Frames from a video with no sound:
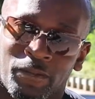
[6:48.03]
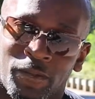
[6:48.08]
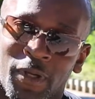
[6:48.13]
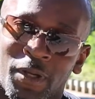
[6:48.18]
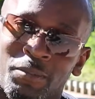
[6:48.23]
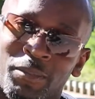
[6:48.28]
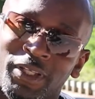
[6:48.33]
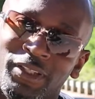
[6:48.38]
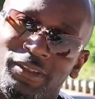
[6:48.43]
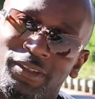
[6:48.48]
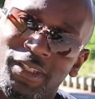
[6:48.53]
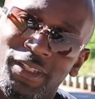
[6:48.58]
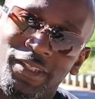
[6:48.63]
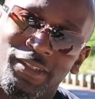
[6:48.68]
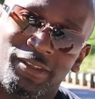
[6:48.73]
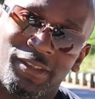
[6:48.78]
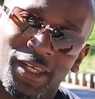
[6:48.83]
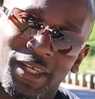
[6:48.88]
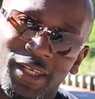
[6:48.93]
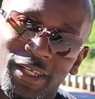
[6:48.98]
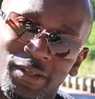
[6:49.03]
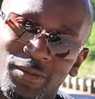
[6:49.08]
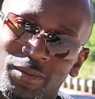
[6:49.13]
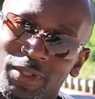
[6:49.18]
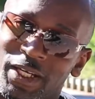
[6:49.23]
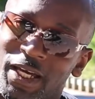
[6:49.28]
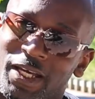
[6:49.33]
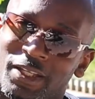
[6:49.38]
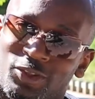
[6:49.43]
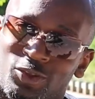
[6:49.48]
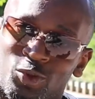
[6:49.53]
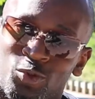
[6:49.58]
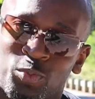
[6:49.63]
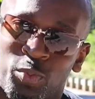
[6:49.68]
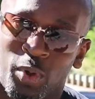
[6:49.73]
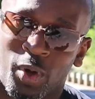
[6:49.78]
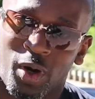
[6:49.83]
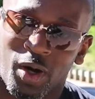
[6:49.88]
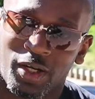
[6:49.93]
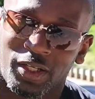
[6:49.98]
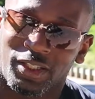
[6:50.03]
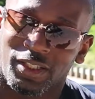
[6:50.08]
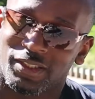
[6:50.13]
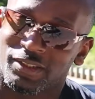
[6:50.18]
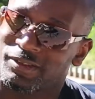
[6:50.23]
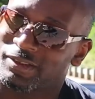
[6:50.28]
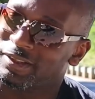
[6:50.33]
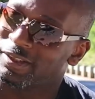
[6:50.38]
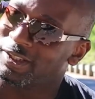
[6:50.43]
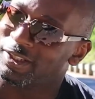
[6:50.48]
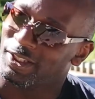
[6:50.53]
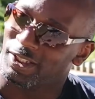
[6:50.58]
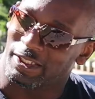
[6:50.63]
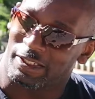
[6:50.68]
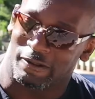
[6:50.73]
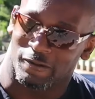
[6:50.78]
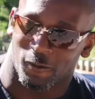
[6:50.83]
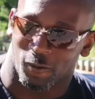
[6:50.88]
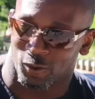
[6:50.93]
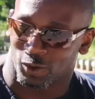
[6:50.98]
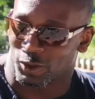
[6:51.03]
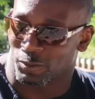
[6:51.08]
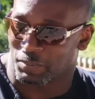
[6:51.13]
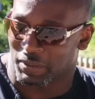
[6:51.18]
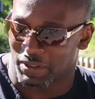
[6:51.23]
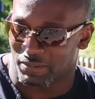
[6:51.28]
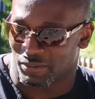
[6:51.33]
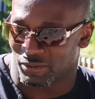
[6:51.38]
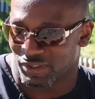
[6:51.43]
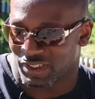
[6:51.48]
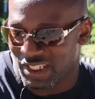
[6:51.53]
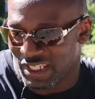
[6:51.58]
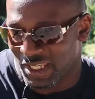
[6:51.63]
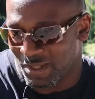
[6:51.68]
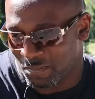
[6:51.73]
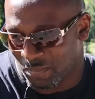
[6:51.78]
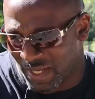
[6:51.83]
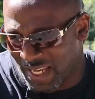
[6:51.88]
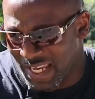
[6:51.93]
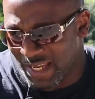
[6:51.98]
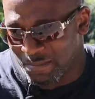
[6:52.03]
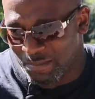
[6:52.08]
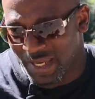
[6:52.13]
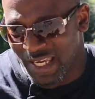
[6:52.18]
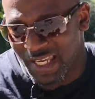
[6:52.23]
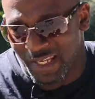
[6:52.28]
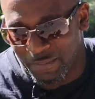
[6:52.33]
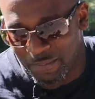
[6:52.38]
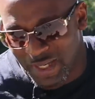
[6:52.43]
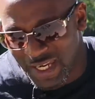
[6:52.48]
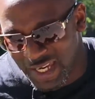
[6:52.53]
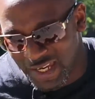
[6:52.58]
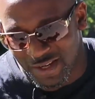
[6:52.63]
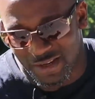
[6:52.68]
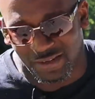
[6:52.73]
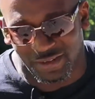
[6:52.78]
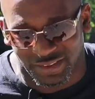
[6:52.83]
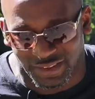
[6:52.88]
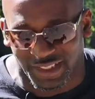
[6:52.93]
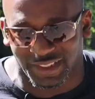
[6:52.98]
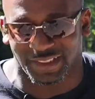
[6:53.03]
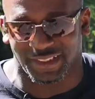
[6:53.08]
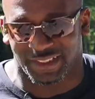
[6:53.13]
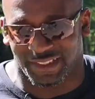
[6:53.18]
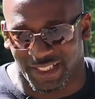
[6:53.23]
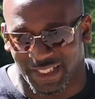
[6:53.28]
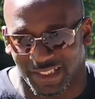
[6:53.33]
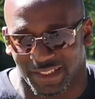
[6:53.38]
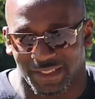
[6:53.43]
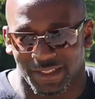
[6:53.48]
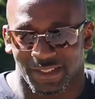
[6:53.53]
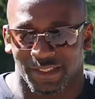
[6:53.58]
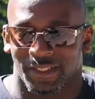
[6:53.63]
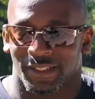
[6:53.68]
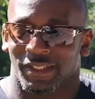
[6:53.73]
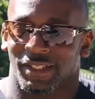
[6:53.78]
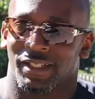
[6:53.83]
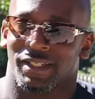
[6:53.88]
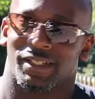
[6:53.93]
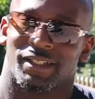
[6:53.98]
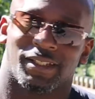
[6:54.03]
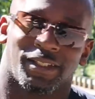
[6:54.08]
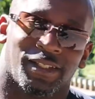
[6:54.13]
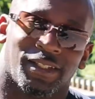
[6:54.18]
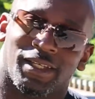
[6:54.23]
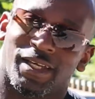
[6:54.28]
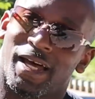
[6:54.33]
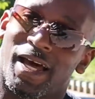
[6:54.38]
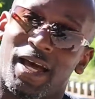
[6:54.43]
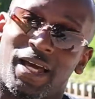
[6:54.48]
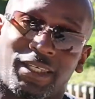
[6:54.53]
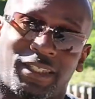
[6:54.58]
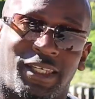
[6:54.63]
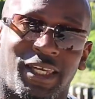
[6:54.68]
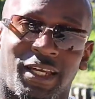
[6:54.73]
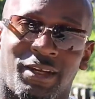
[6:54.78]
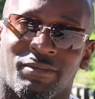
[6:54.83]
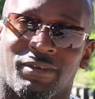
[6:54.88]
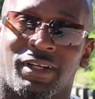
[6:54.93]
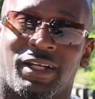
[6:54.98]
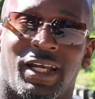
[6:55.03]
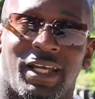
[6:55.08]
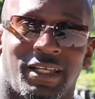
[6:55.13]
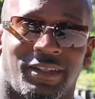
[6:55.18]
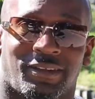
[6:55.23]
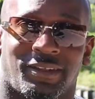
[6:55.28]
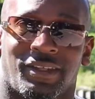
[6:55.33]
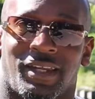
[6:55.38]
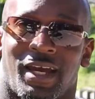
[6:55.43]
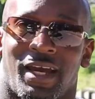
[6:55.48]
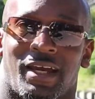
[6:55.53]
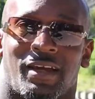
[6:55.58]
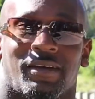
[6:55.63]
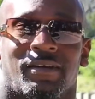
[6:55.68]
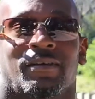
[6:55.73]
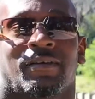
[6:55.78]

I'm a DJ, and when I do parties and the older people, yeah, play Meek Mill, such and such. I can't relate to that.